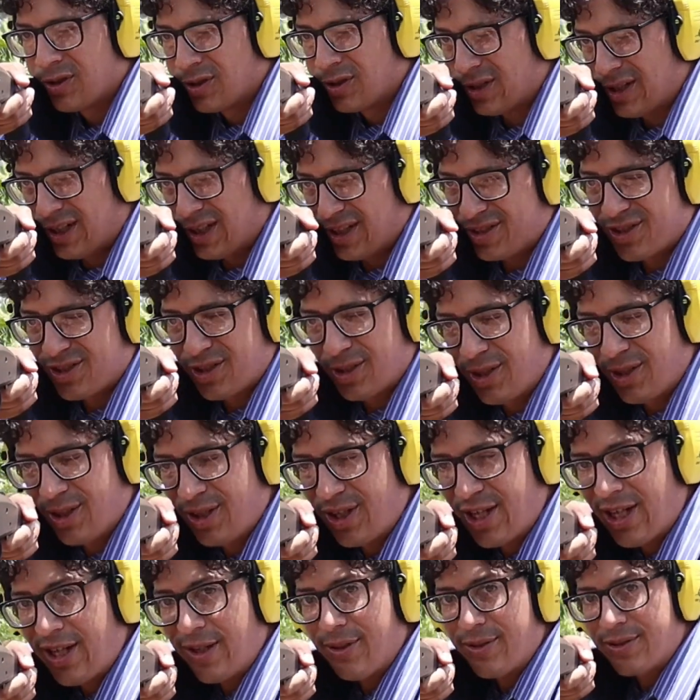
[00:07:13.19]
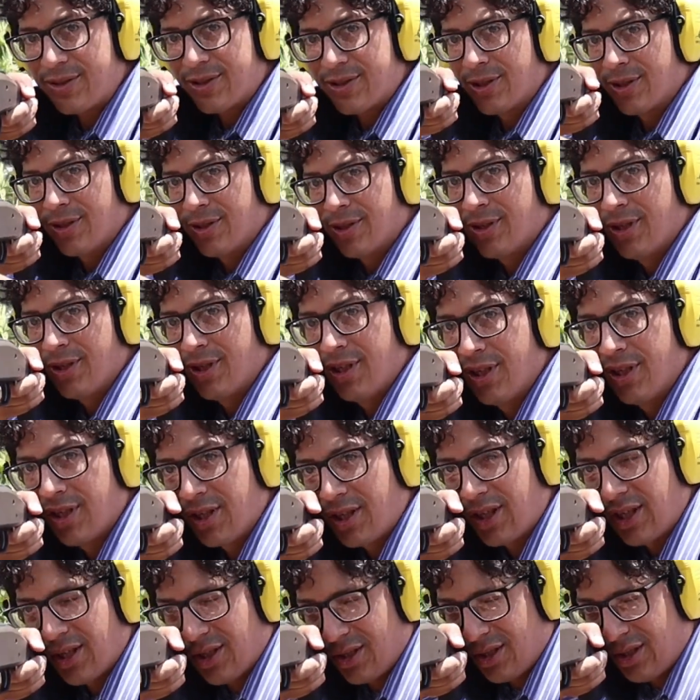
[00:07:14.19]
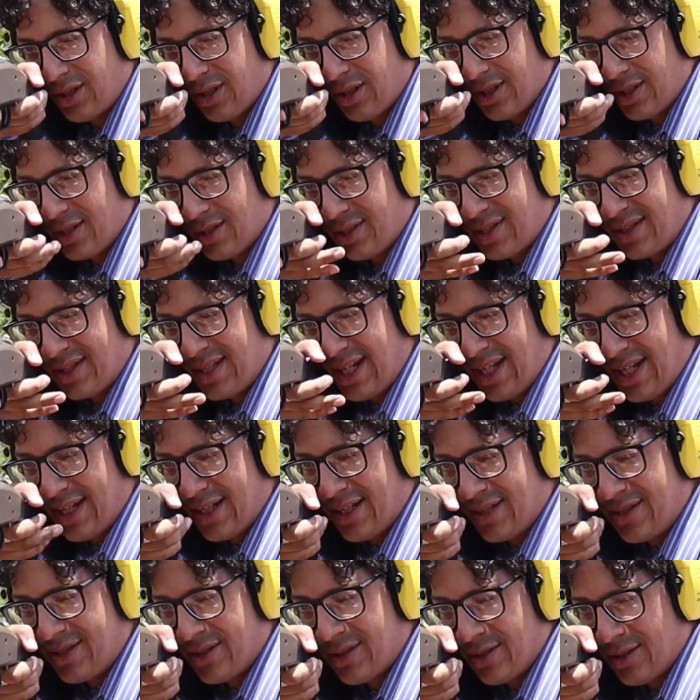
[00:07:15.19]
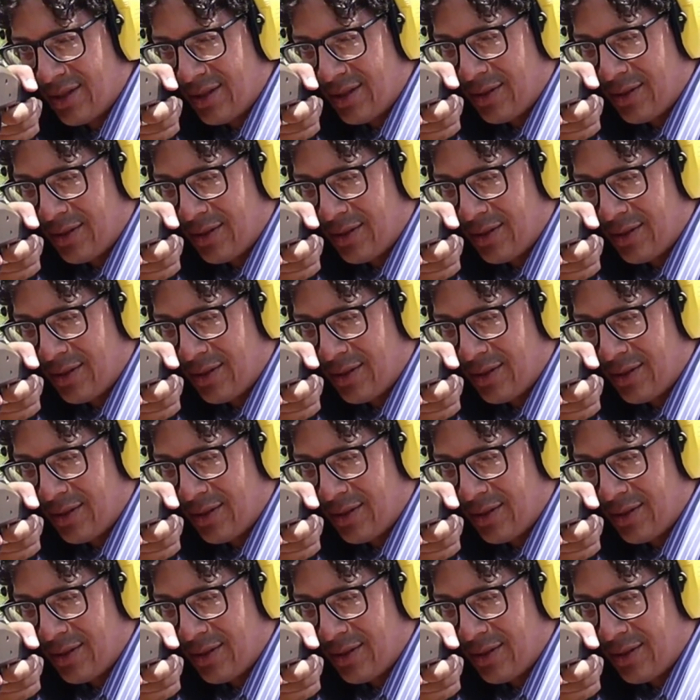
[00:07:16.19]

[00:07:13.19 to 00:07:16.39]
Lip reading: Alright, so here goes. Get a good stance.